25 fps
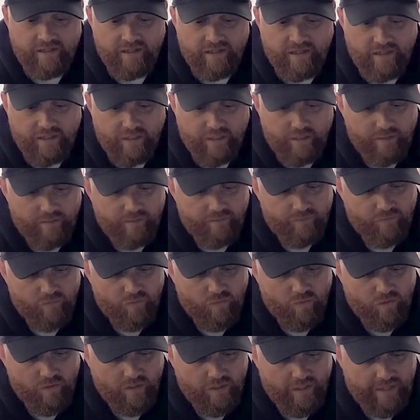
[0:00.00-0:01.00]

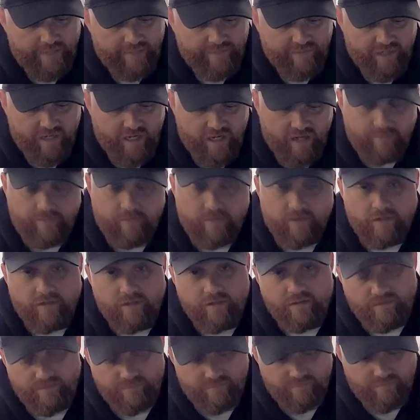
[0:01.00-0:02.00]
laptop
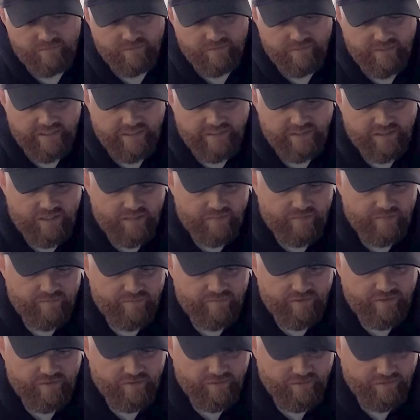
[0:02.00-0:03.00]
or desktop
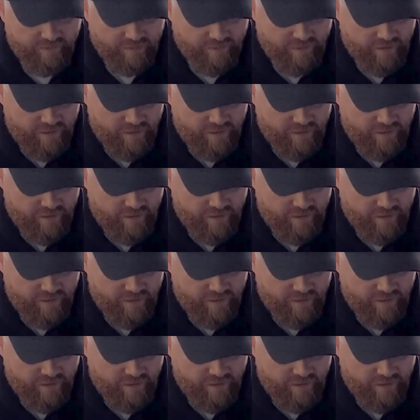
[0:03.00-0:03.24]
computer.